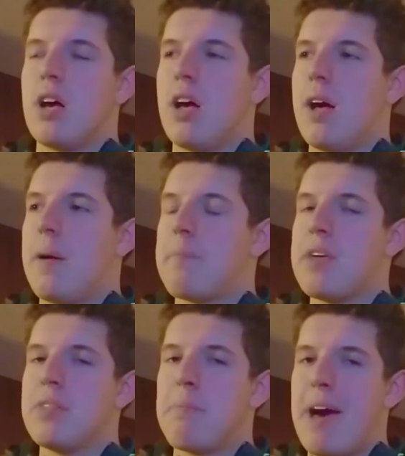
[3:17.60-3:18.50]
um,
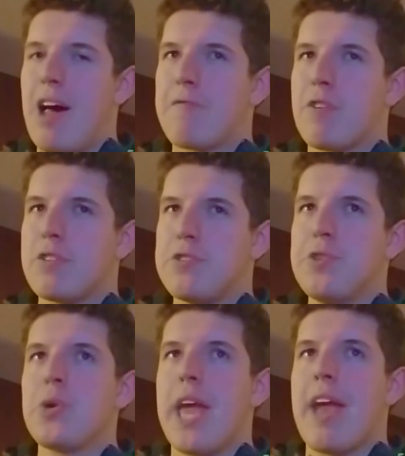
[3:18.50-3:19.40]
in the Battlefront
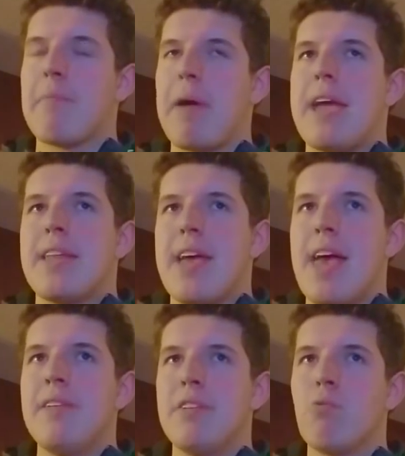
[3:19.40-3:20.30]
2 campaign, it
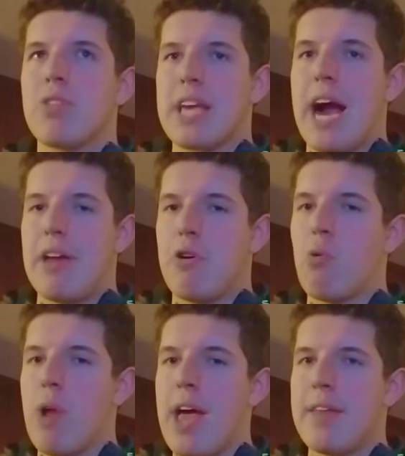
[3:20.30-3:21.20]
ended with
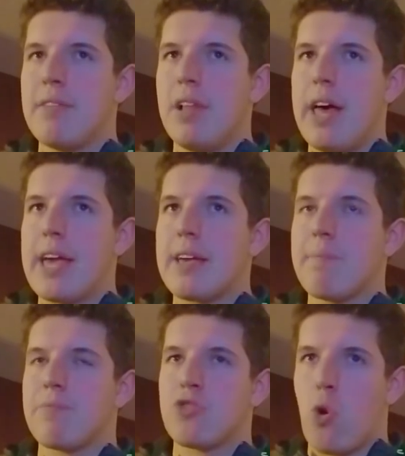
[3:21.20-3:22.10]
Kylo Ren like
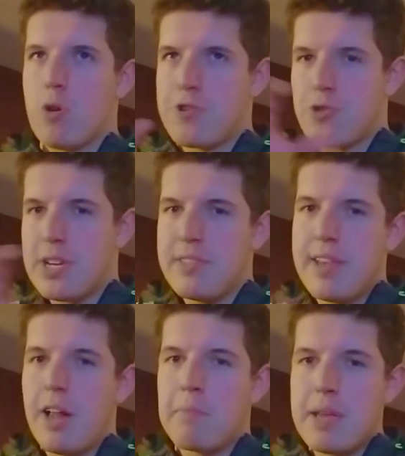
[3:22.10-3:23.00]
torturing
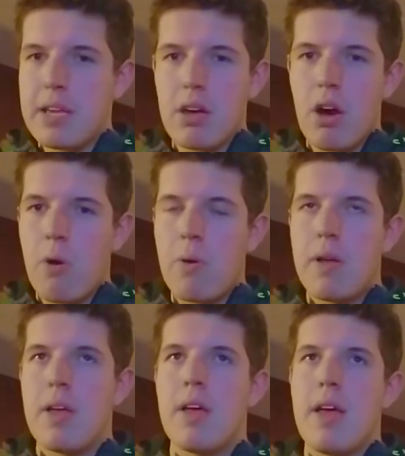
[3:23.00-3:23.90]
Del Meeko,
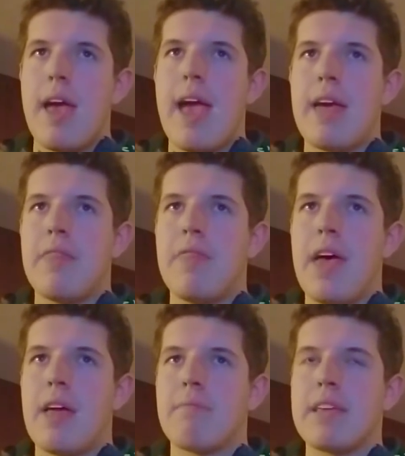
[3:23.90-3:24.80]
and
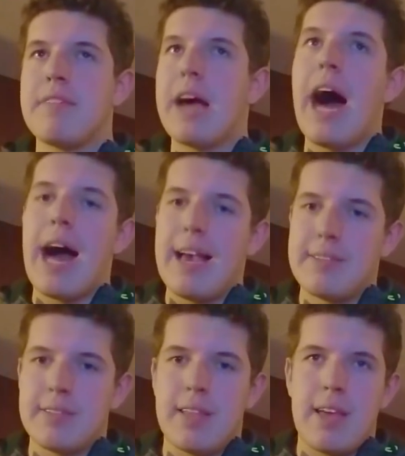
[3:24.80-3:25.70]
then he
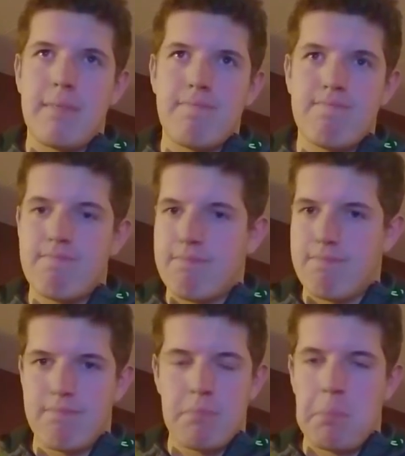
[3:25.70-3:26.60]
dies, and then
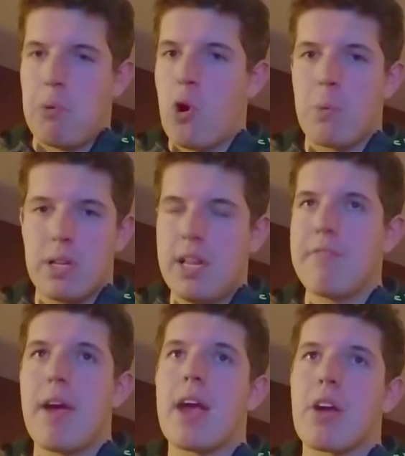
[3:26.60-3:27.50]
boom,
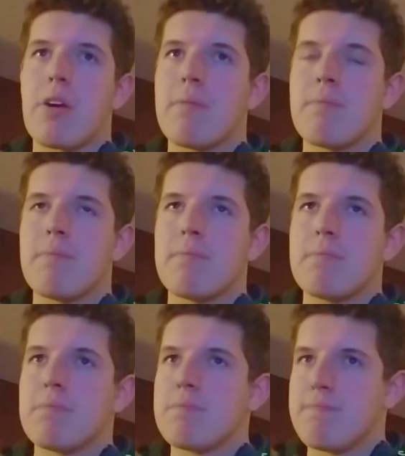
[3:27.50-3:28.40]
cliffhanger.
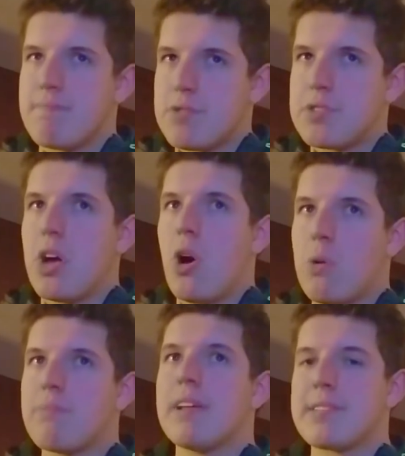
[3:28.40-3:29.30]

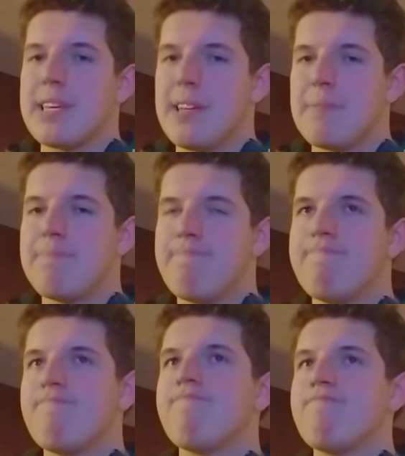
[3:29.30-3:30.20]
So it's gonna
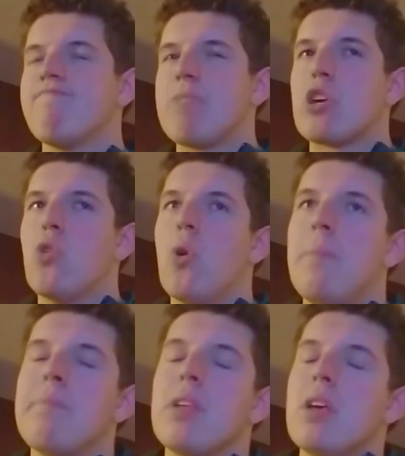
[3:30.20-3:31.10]
be
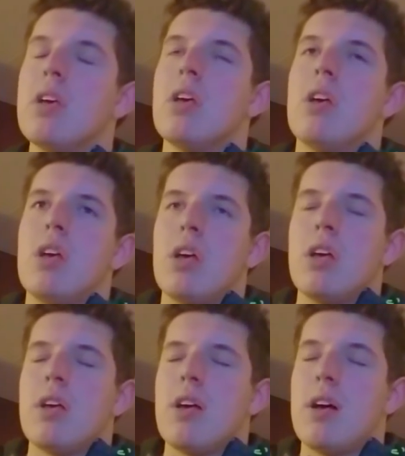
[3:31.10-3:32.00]
cool.
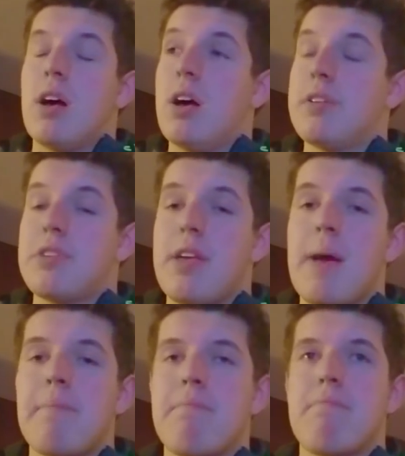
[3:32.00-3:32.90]
Uh, so
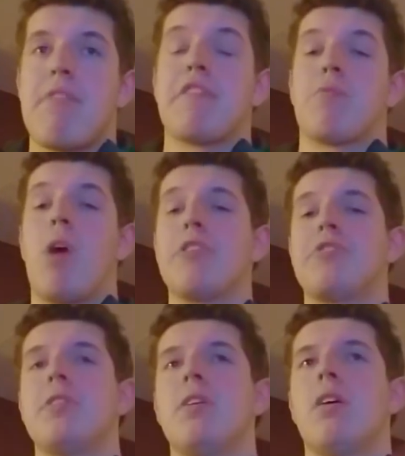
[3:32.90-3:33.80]
yep, thanks for
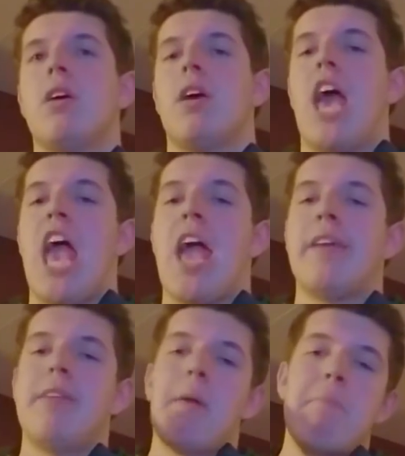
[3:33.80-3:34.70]
watching
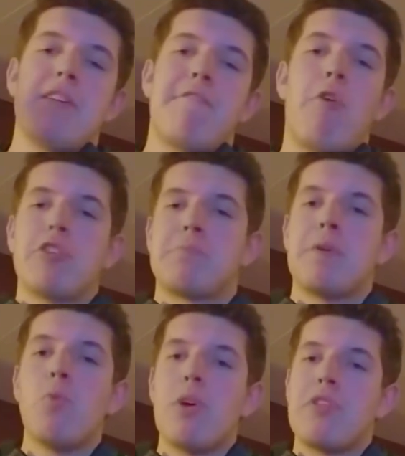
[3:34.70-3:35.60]
and may the force
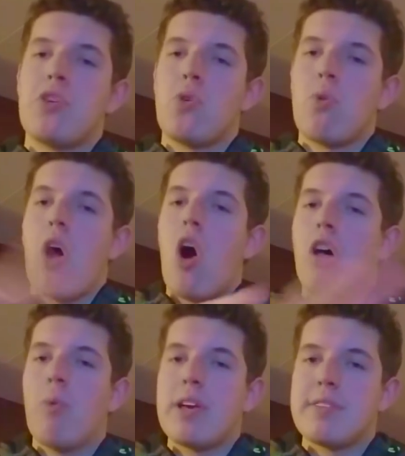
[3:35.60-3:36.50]
be with you
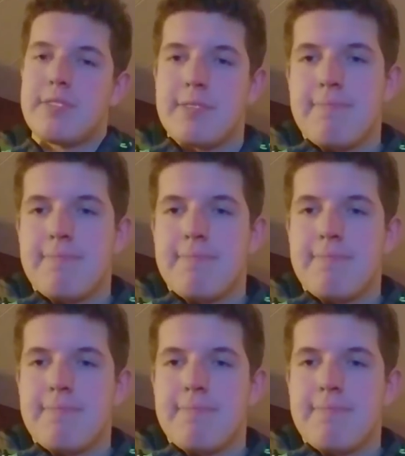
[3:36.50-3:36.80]
always.